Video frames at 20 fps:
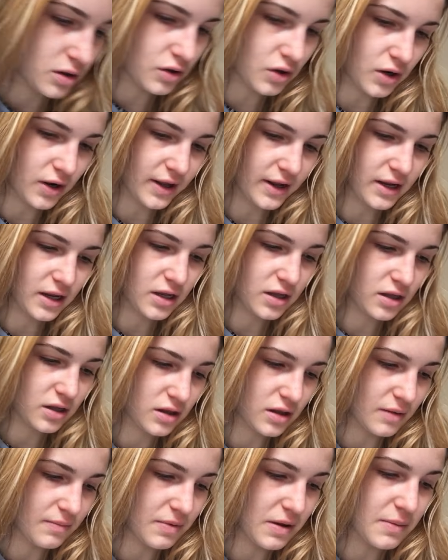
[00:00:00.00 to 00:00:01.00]
that like
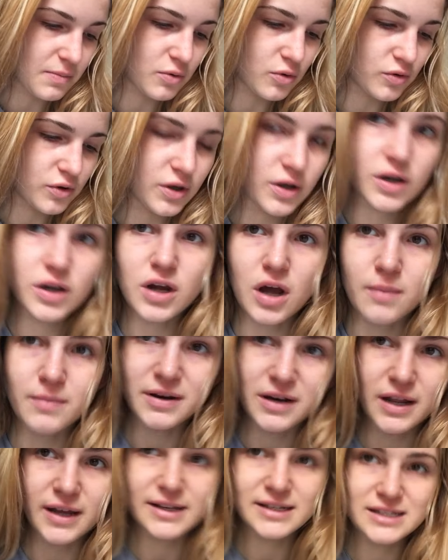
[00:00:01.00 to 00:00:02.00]
they're people that come
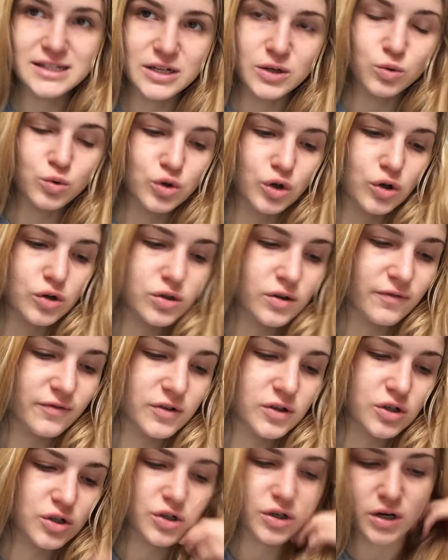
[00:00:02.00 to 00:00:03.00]
and like steal dogs off
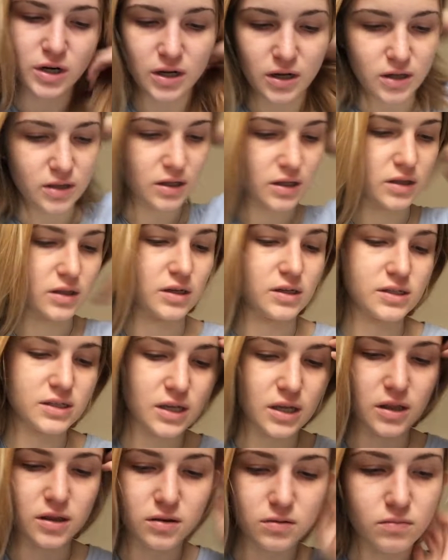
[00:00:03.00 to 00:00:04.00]
the street, and then they
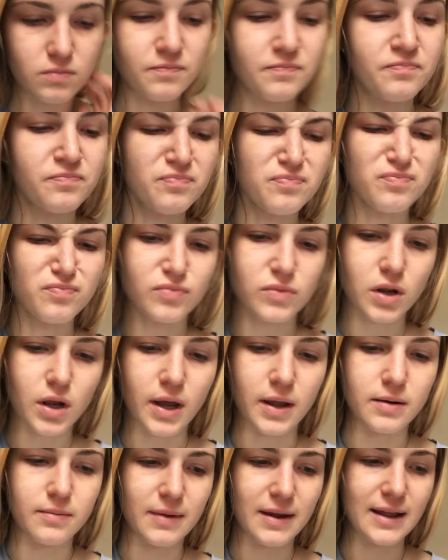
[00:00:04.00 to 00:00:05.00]
skin them
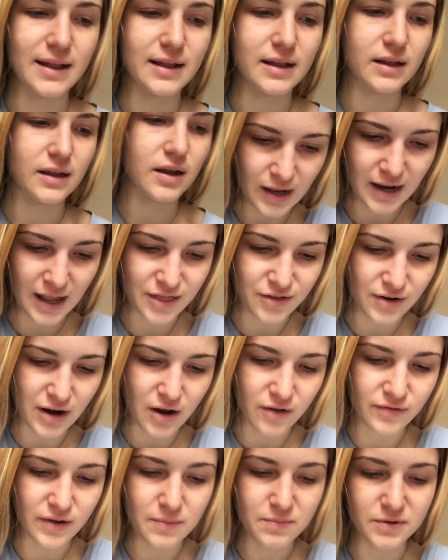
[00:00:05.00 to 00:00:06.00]
and make leather
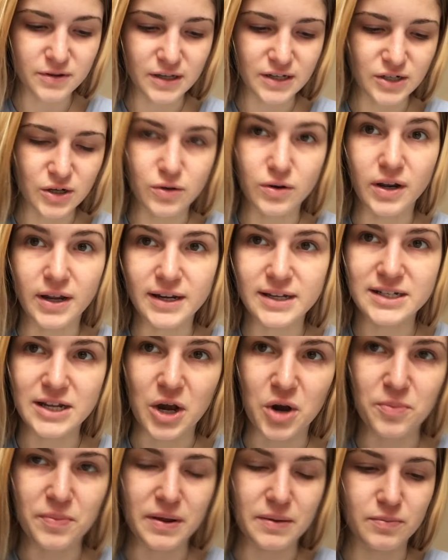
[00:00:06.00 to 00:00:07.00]
out of it. But they don't like
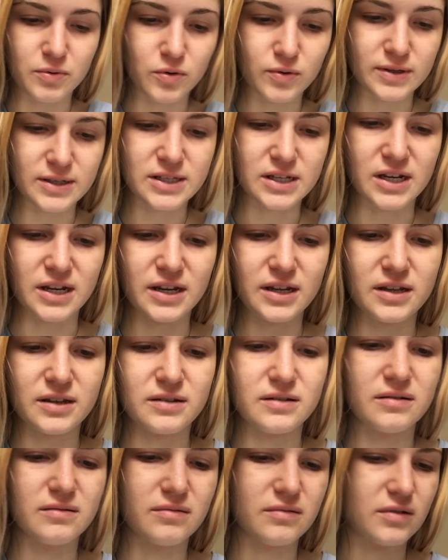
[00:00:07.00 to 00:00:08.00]
tell people. It's like,
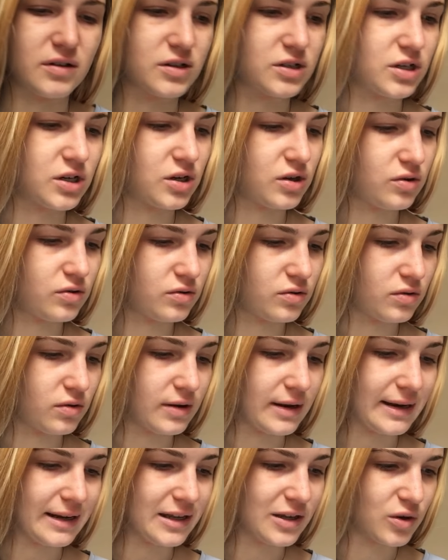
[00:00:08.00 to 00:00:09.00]
I don't know,
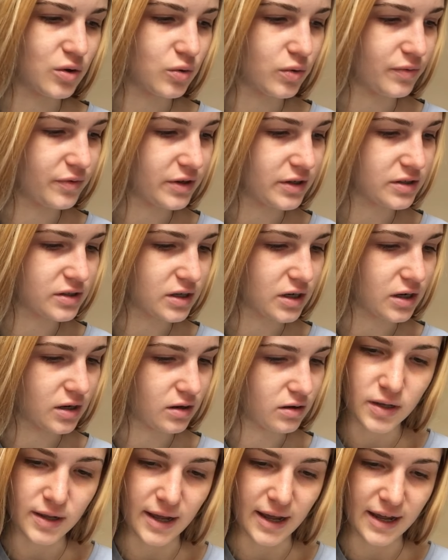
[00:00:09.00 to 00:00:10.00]
illegal,
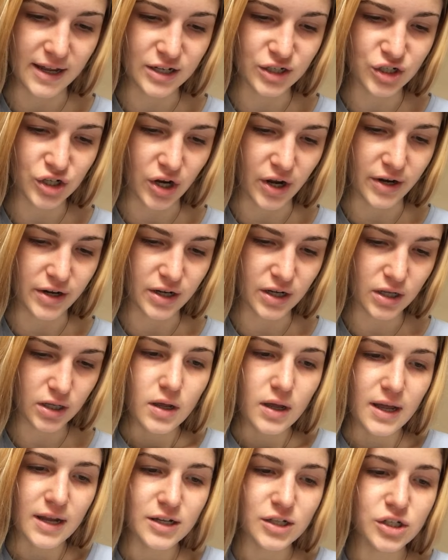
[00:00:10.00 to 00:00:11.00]
obviously. Yeah, in China.
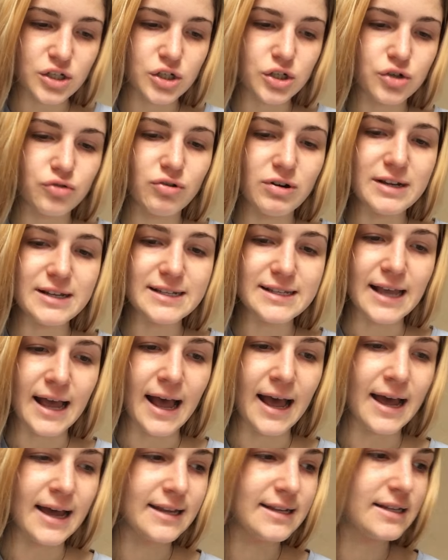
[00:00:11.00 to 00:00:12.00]
And it's just really
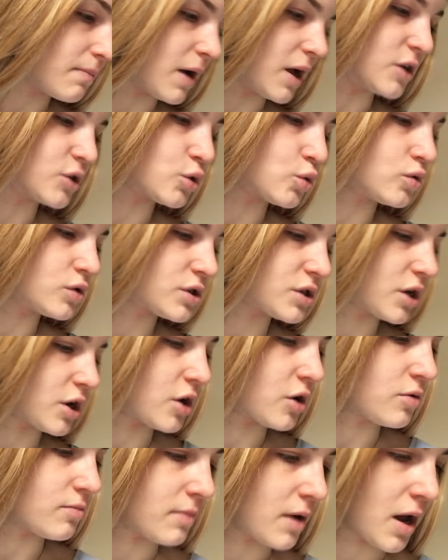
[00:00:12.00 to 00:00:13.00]
sad. But
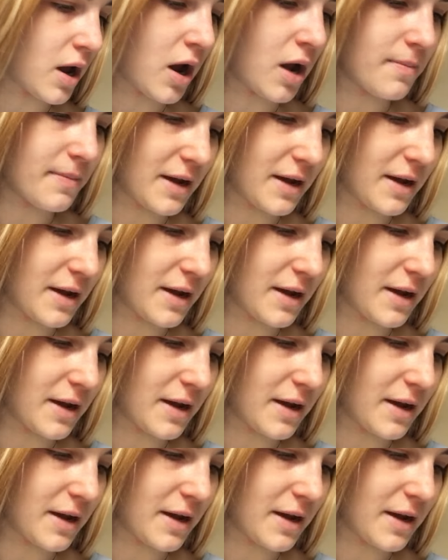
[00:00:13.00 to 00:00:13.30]
also my eye